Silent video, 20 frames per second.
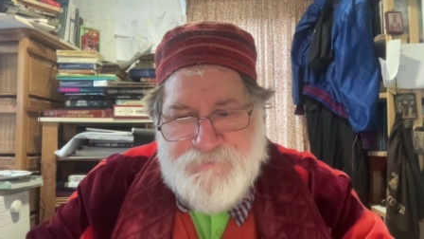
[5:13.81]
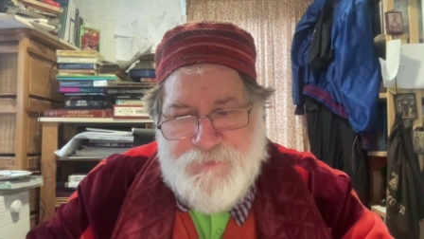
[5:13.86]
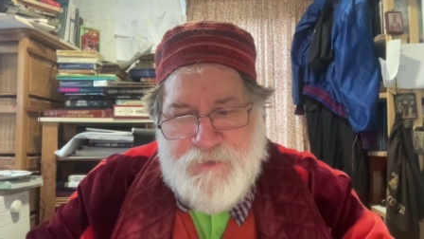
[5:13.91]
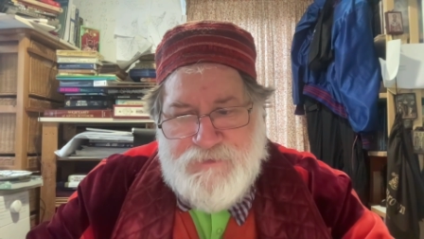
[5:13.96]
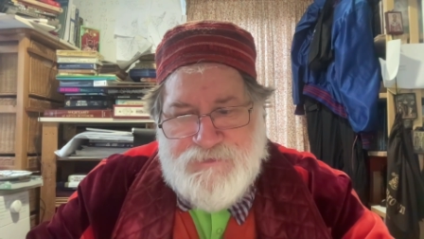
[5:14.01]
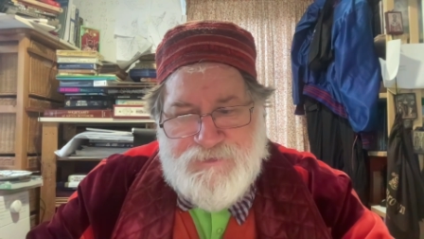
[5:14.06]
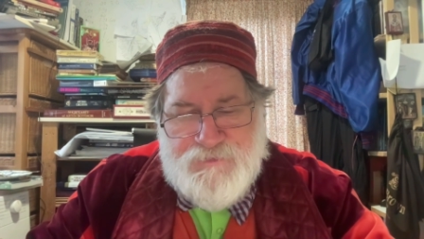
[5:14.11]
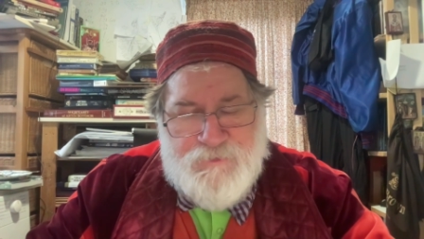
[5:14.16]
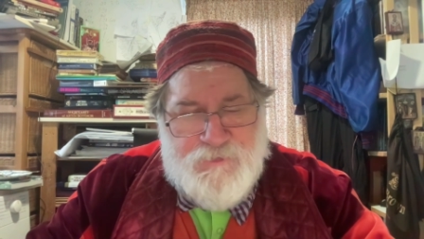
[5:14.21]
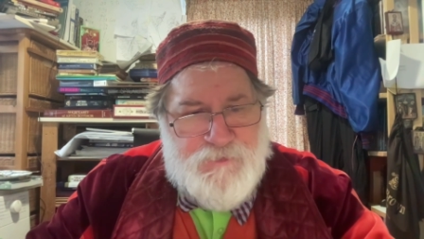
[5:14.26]

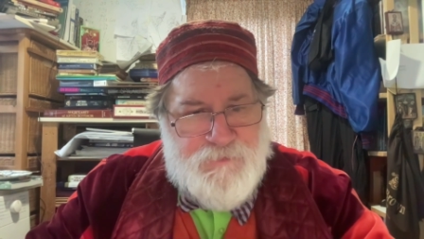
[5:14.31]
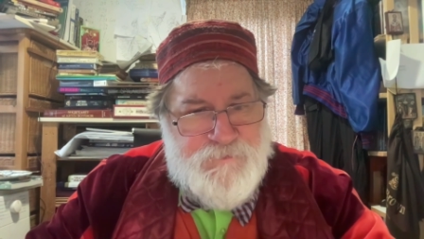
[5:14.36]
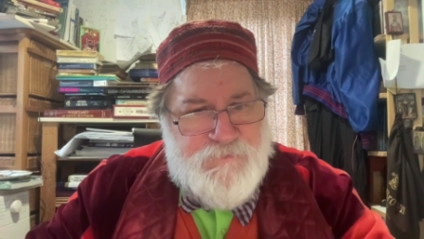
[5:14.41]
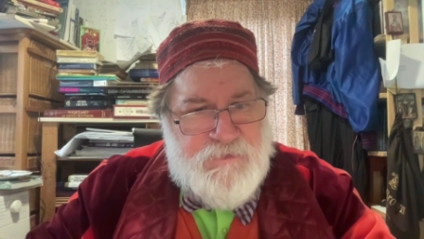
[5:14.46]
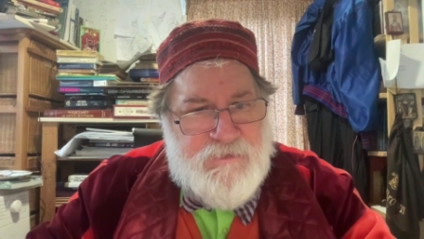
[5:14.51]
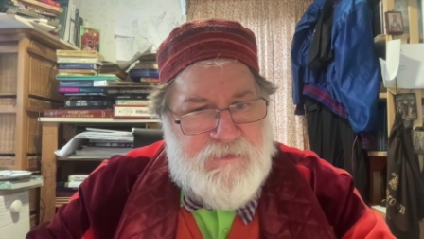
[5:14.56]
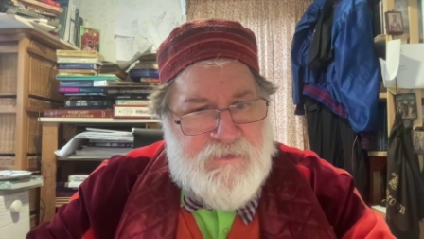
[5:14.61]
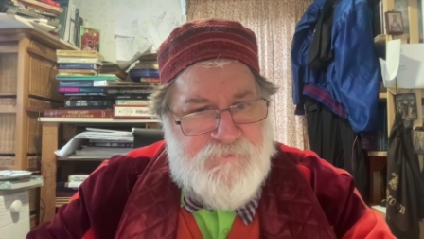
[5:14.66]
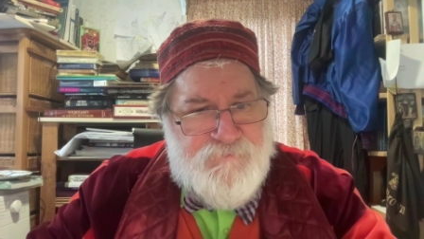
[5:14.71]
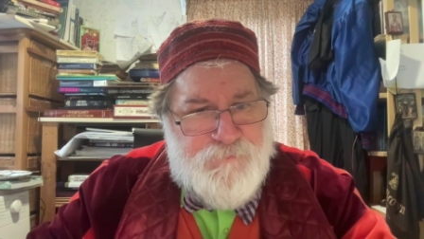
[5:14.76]
pressure on
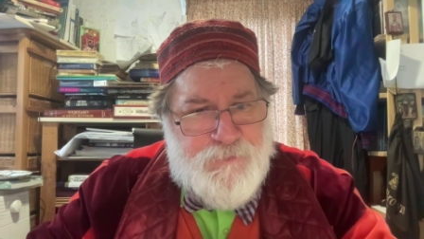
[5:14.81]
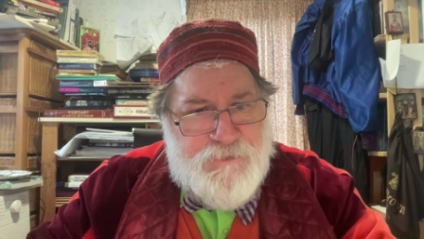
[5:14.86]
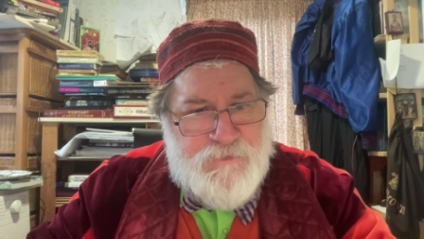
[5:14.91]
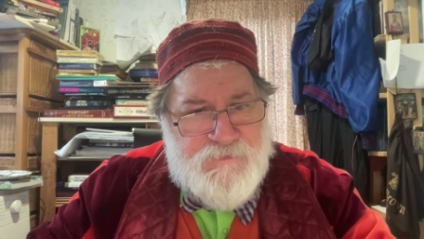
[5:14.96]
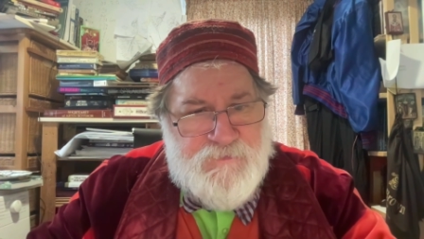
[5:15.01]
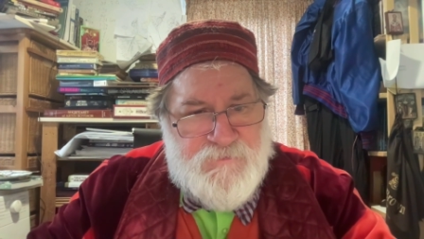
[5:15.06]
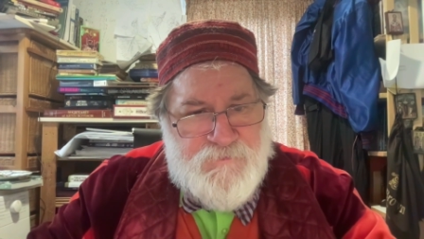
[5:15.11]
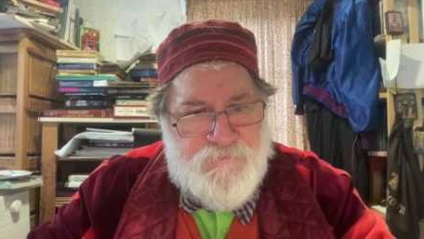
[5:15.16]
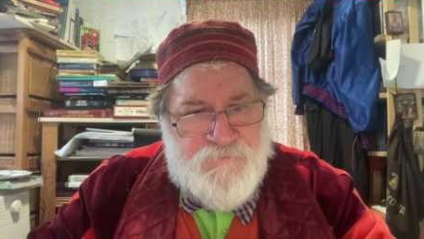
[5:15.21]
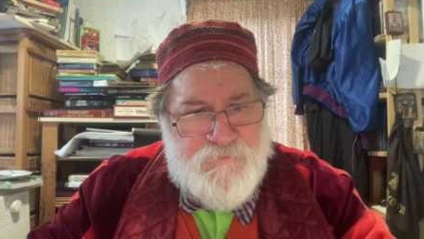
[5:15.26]
the life
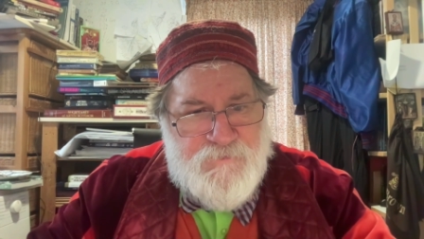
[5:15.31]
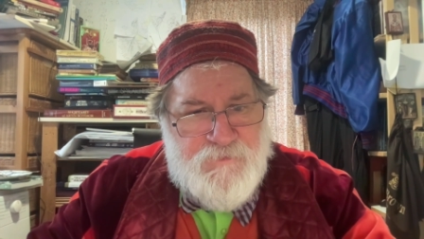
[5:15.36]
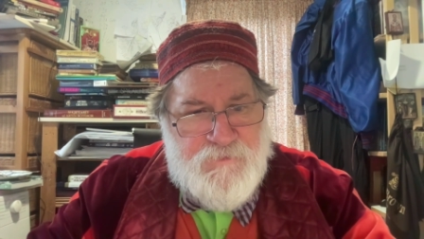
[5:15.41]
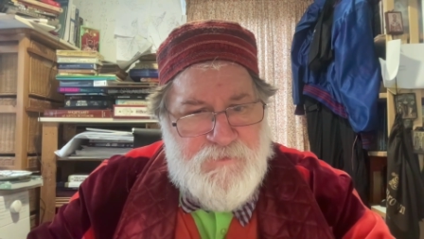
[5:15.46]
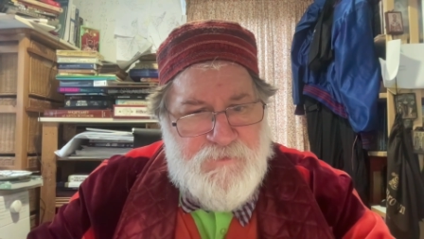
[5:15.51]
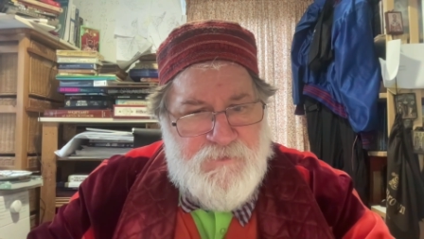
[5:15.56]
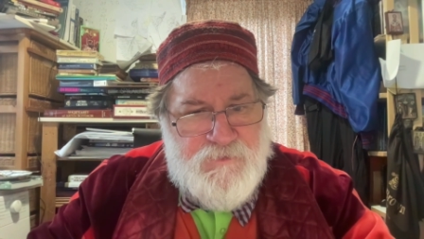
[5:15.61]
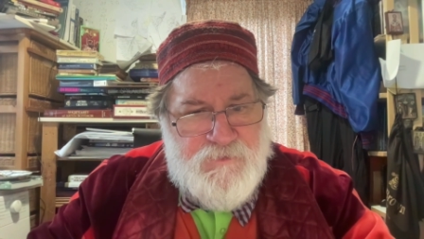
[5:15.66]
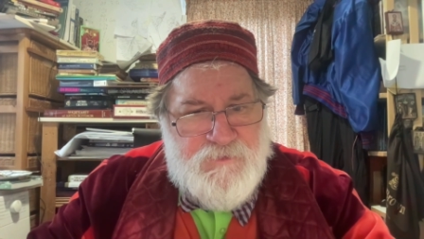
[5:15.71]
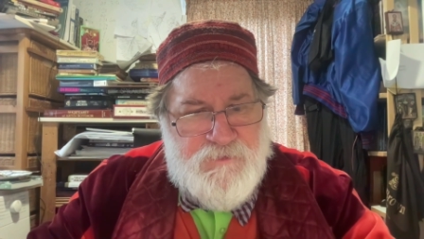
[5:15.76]
peers
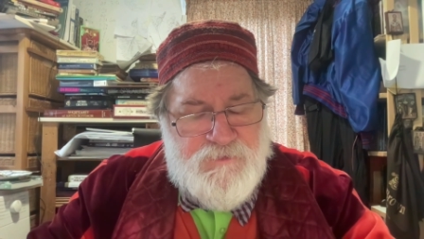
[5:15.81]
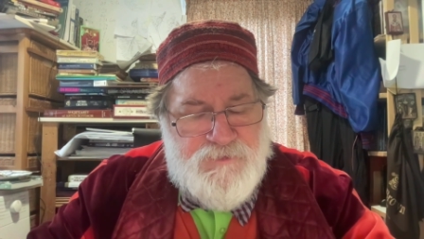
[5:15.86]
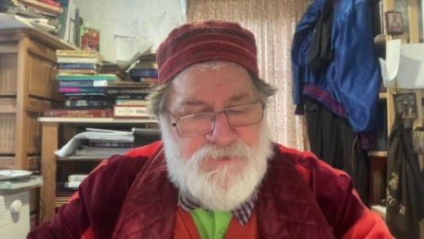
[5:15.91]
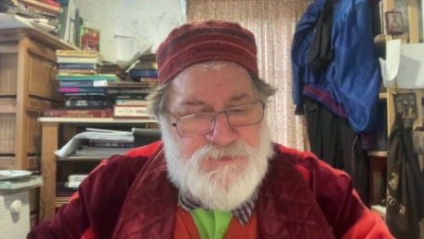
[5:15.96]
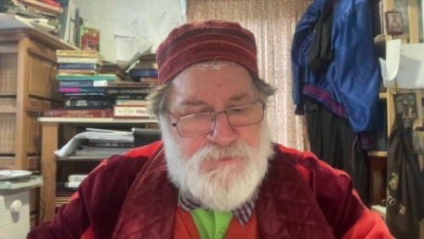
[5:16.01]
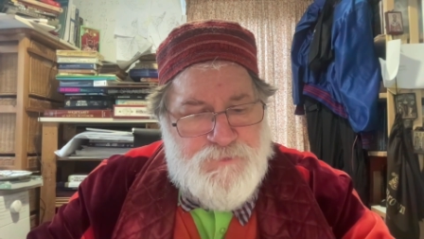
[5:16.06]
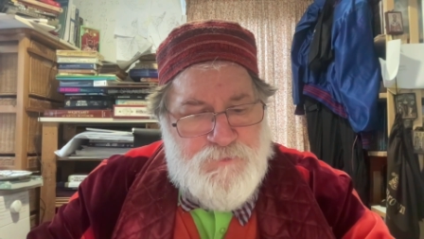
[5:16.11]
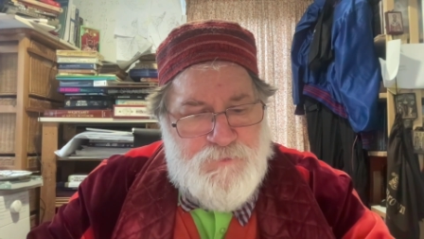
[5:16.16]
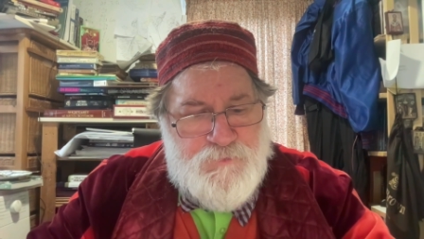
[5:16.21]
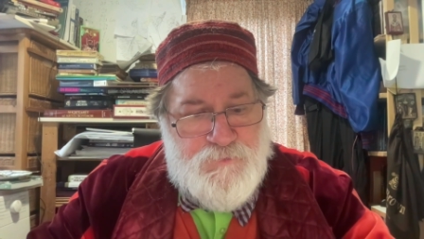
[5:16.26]

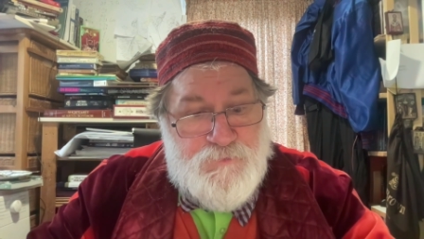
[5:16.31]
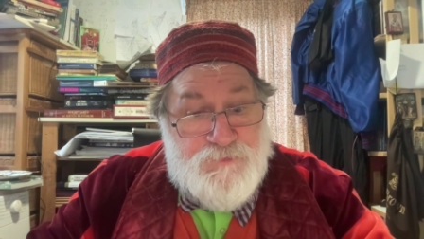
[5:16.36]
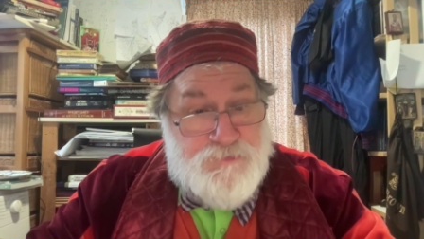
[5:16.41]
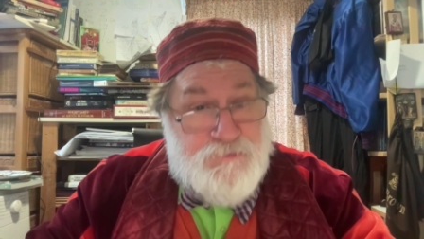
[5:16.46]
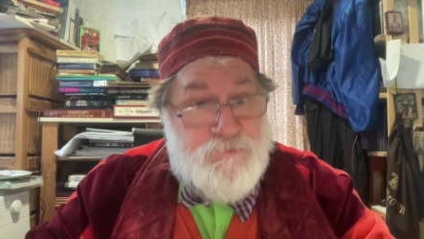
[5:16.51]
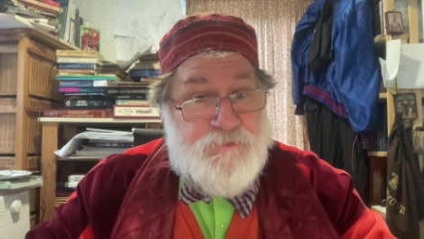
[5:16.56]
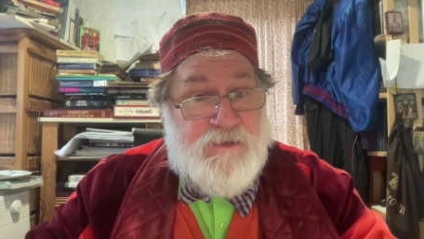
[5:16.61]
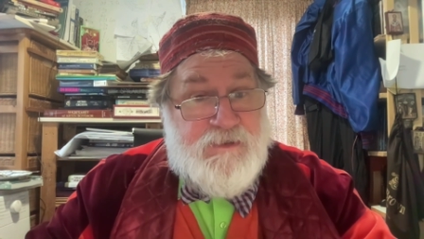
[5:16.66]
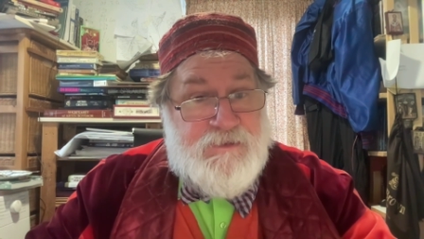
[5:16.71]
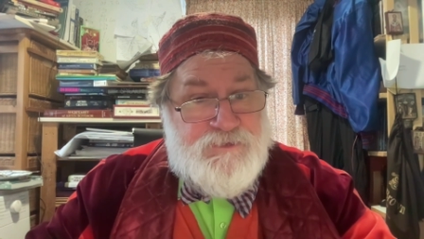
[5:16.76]
to
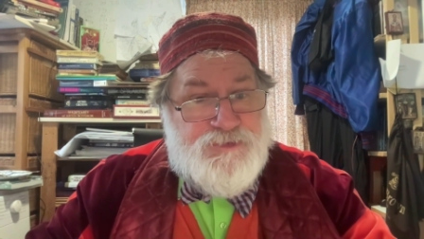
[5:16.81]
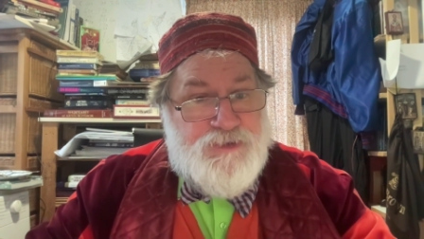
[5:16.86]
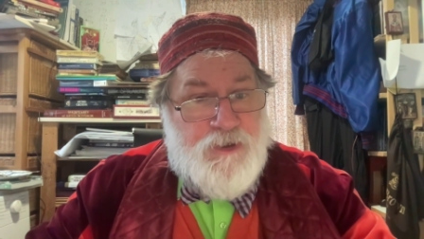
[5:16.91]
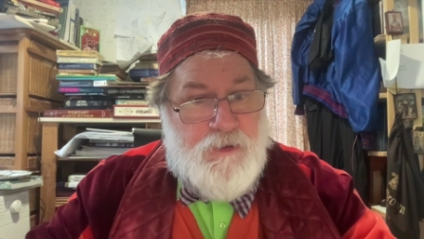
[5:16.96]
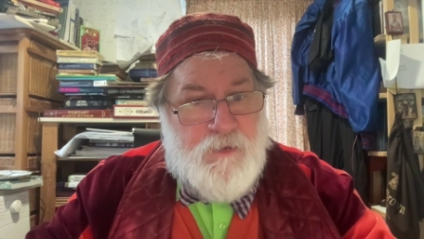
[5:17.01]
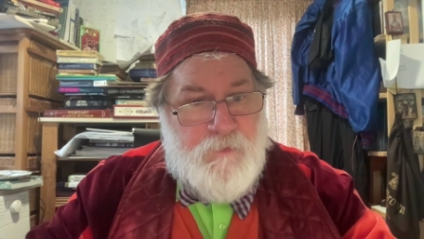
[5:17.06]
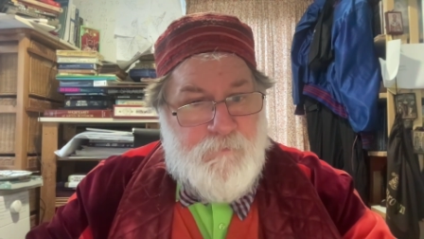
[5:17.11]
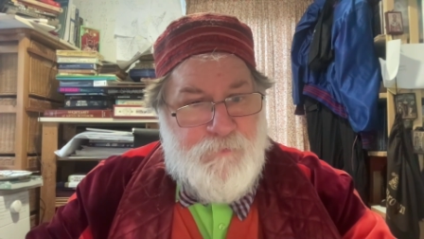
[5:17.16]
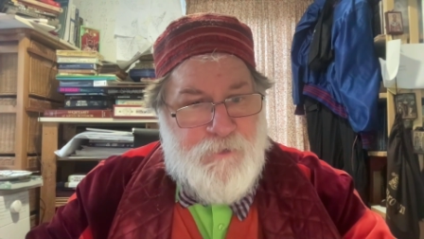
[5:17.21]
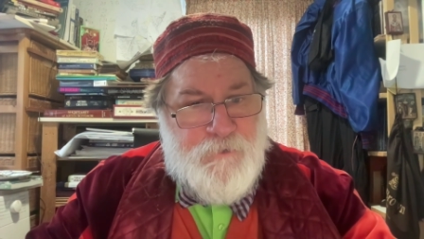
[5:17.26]
do their
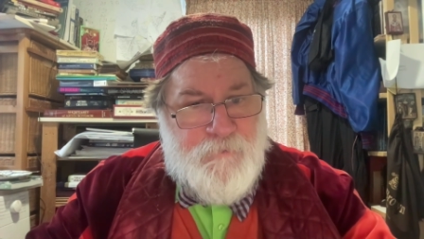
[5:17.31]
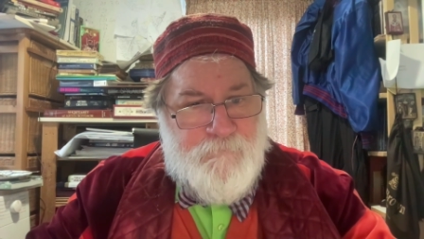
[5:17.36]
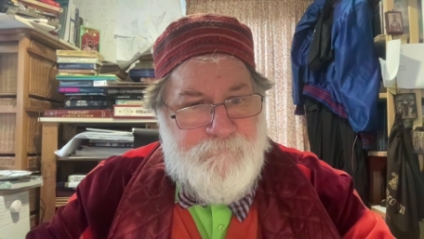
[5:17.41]
job